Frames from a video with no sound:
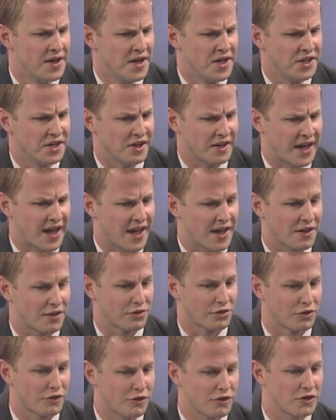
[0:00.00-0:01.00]
you can't
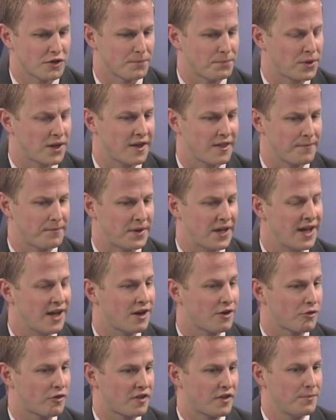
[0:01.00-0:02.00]
learn to play the
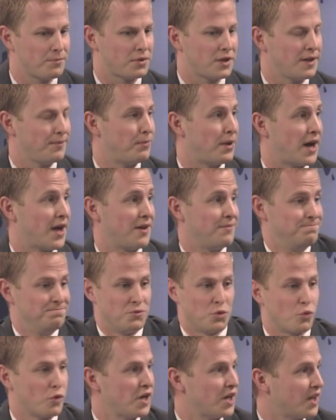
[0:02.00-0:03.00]
piano simply by
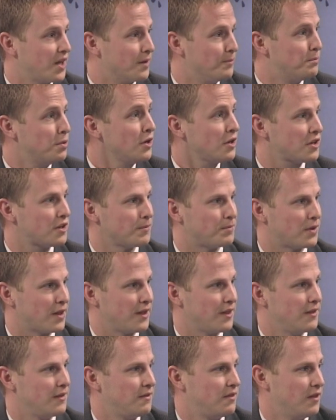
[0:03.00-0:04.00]
reading a book to
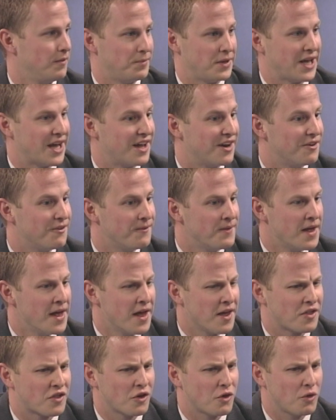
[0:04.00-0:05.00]
play the piano.
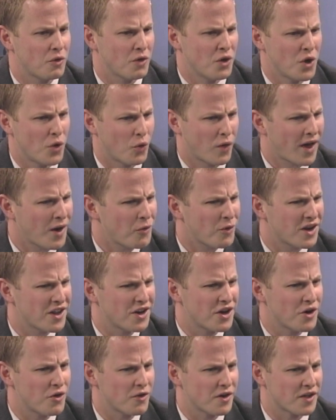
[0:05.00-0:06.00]
So what I want to
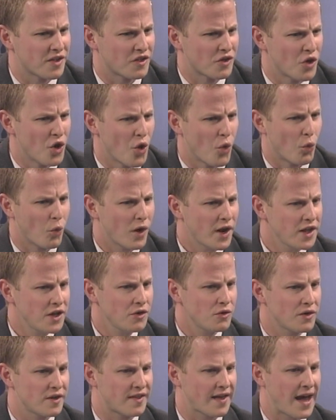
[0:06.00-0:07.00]
know is, what do
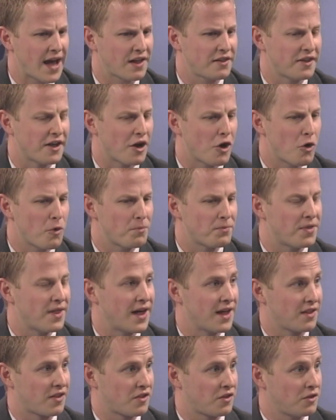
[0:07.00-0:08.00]
you exactly hope
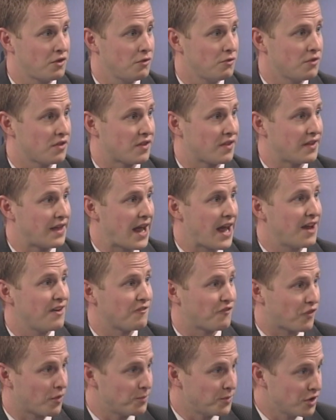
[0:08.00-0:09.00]
that students gain
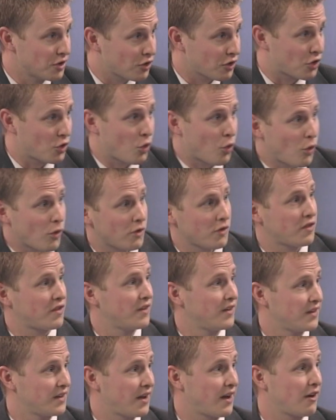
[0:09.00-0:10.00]
from your course
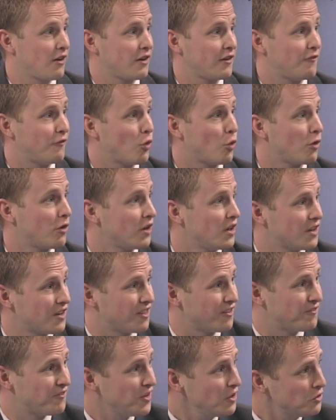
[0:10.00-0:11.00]
and carry forward into
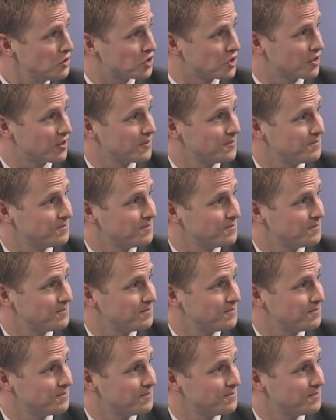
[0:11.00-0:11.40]
the future?